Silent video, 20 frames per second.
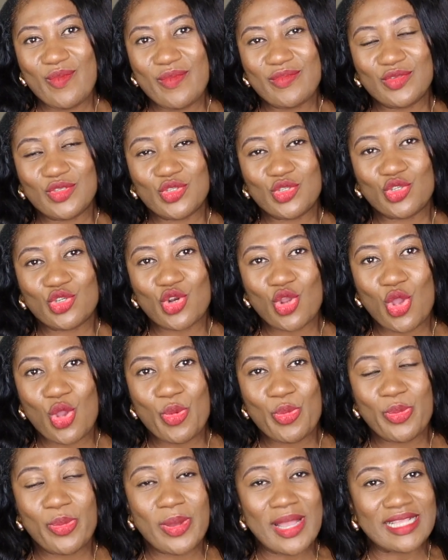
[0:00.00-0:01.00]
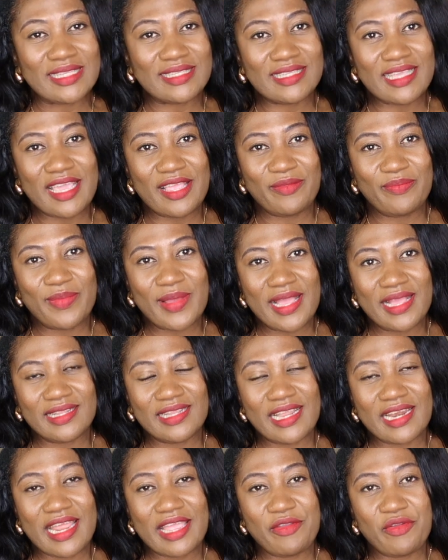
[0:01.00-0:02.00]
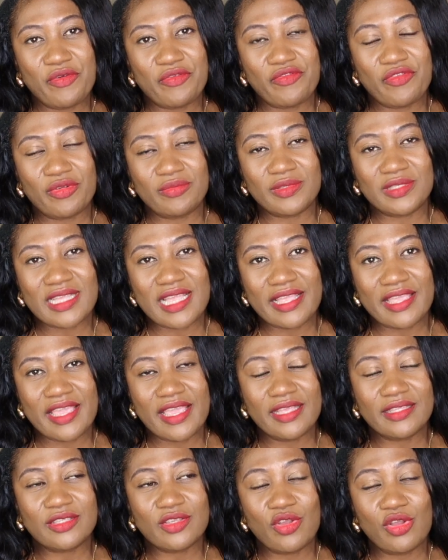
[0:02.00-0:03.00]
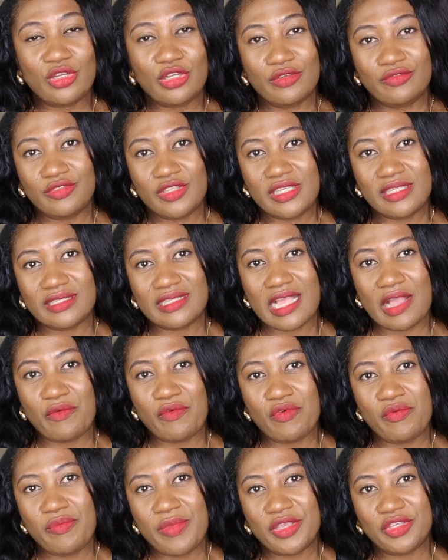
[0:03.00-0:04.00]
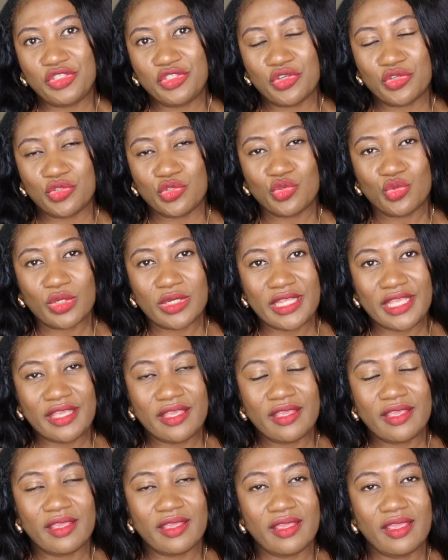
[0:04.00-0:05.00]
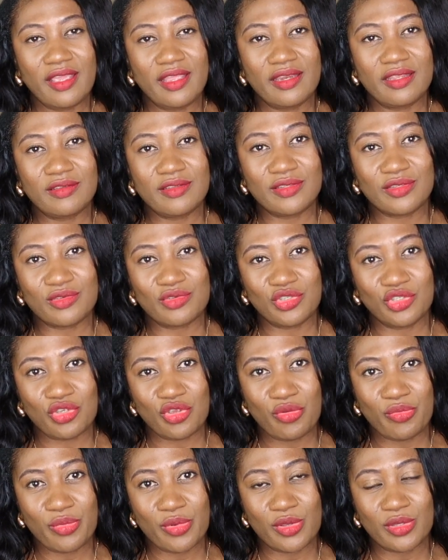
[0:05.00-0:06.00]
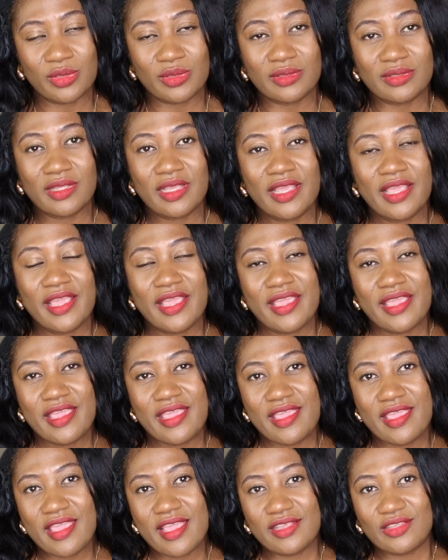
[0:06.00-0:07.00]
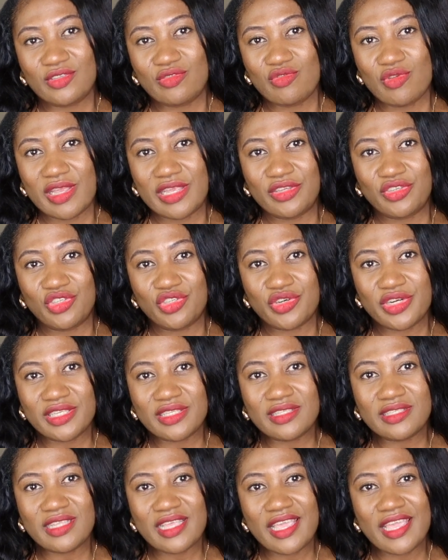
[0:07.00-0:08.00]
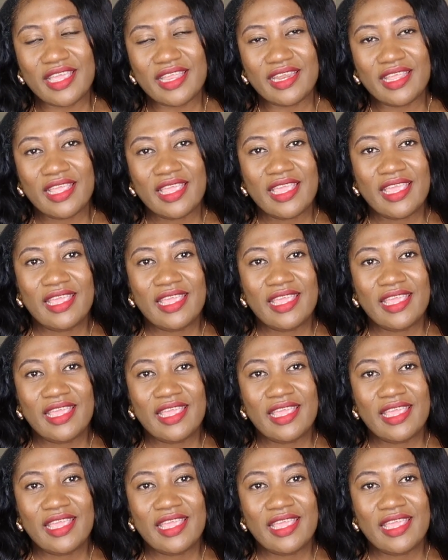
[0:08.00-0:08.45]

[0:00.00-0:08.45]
straw basket bag that I got from Target. All of this I will make sure to link in the description box in case you are interested.